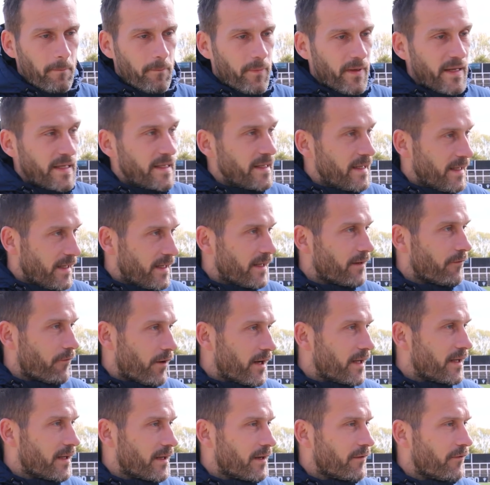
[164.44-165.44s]
be
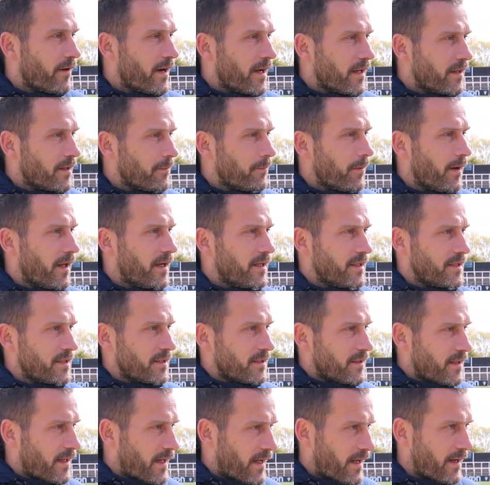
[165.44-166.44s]
in and around the place,
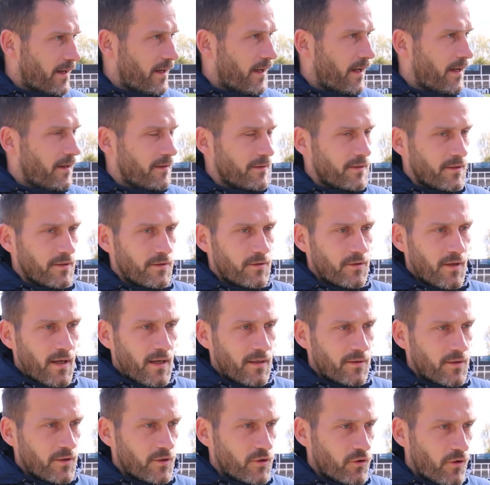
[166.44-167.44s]
and how
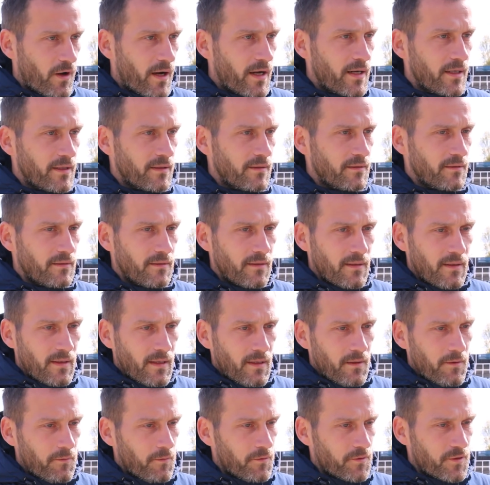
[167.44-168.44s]
to train. And
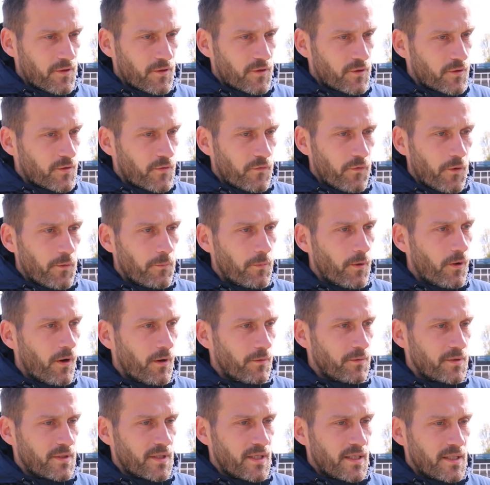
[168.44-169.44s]
it wasn't just football
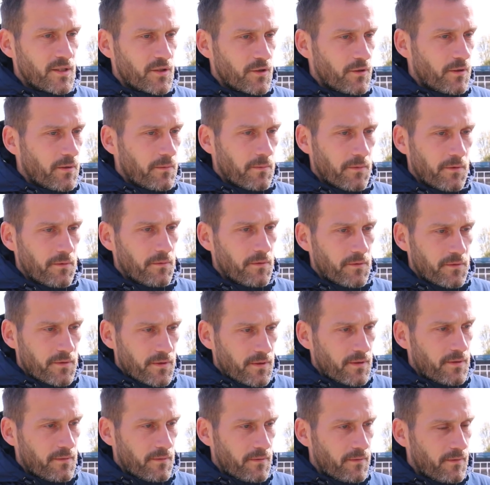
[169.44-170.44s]
I was teaching them; it
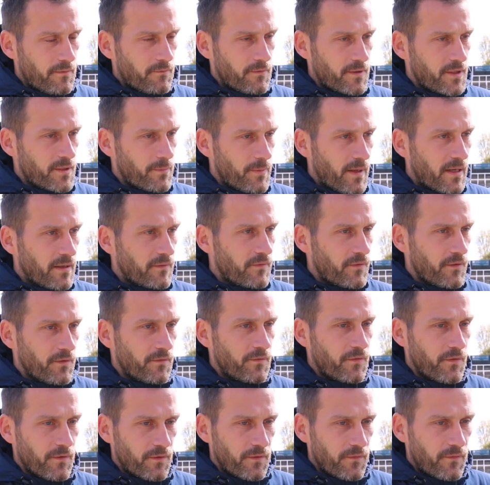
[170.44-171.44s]
was respect
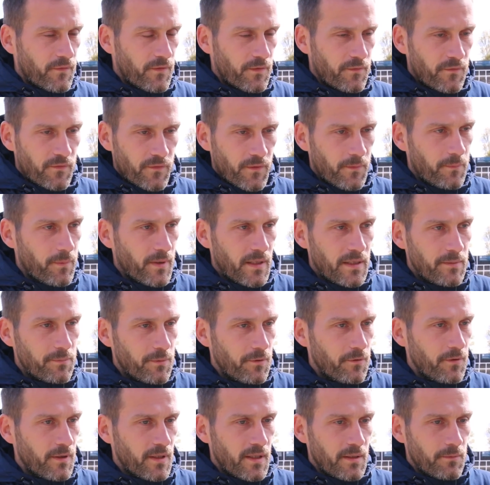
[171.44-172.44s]
for
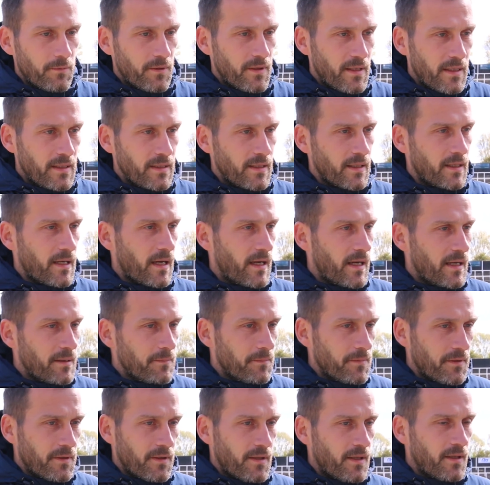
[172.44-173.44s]
people within the
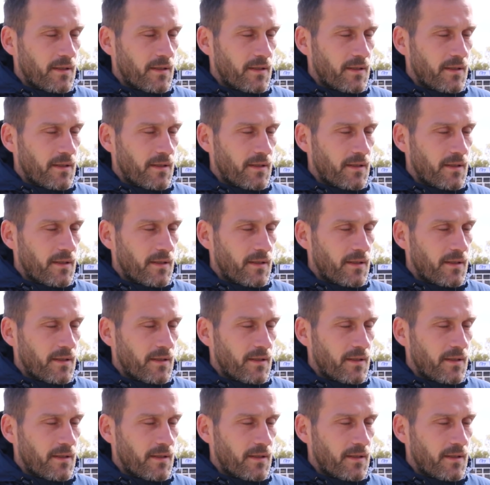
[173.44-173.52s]
game